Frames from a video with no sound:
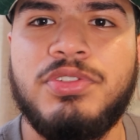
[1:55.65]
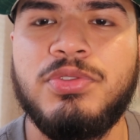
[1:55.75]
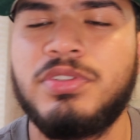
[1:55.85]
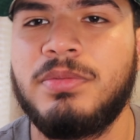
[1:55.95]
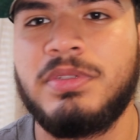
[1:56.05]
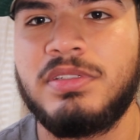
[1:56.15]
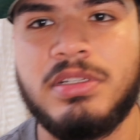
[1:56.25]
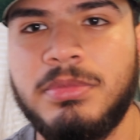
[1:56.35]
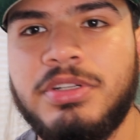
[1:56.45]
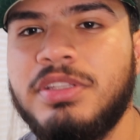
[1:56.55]
use something
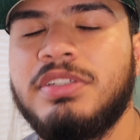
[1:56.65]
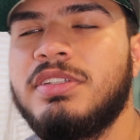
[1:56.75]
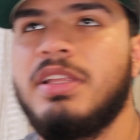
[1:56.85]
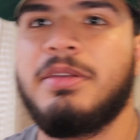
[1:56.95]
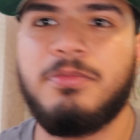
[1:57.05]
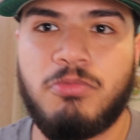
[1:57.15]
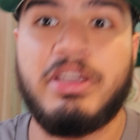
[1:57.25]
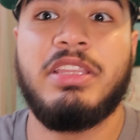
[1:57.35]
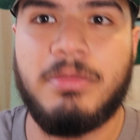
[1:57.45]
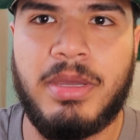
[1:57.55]
similar to this to like
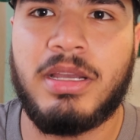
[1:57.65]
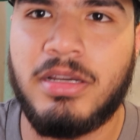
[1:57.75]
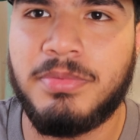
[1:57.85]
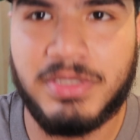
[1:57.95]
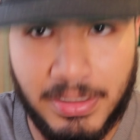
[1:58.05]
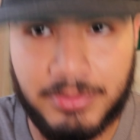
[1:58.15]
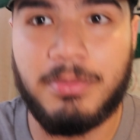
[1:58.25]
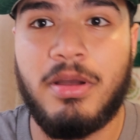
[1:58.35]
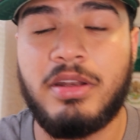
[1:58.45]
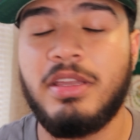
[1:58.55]
wake them back up, snap their
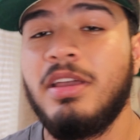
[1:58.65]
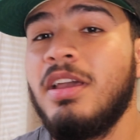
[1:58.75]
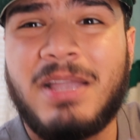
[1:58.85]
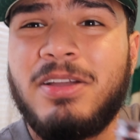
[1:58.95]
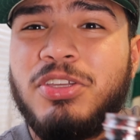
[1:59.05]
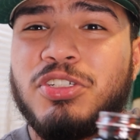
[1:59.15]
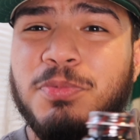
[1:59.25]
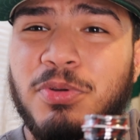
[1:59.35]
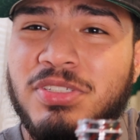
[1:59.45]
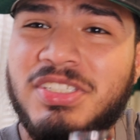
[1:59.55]
body. You're
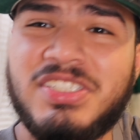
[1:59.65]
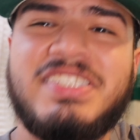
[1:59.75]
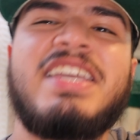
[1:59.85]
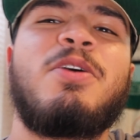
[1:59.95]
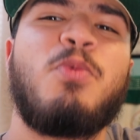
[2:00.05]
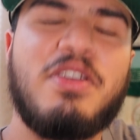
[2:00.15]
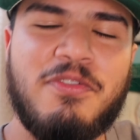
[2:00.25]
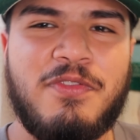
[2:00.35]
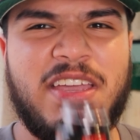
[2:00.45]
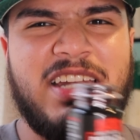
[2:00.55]
supposed to just take a
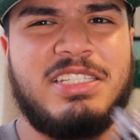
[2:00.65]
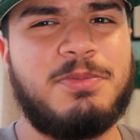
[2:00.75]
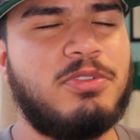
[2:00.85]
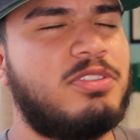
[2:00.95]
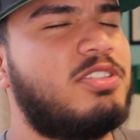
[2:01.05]
whiff, and it's supposed to